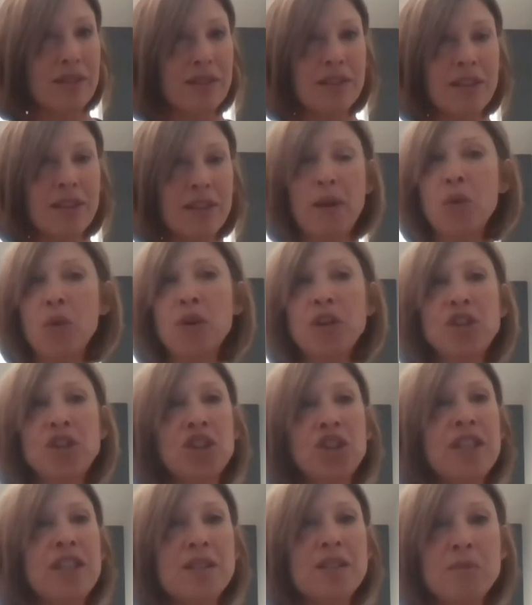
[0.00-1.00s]
about what
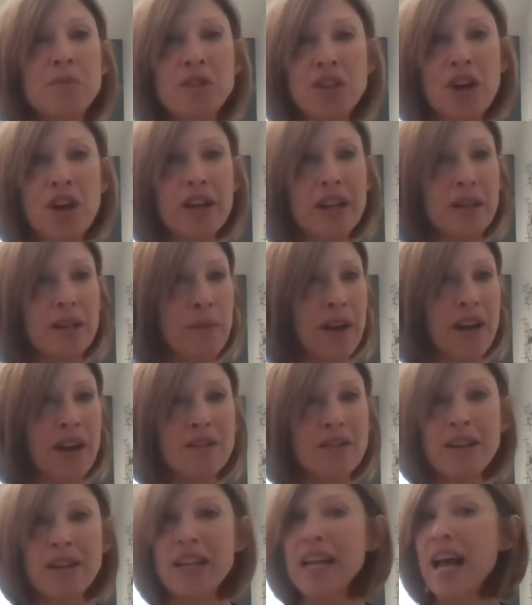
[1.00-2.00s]
she has been talking
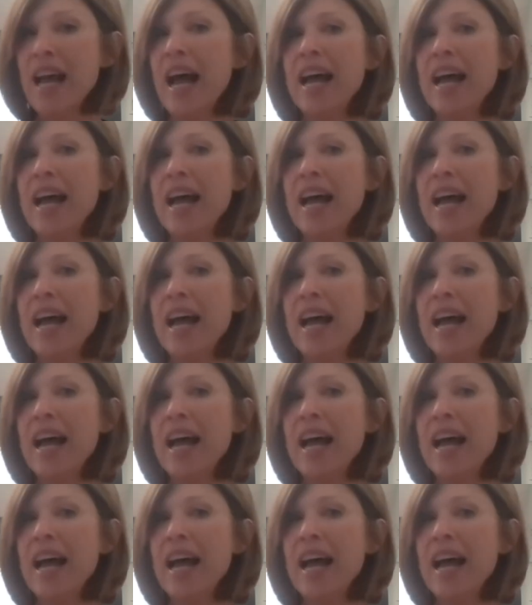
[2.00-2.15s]
about. I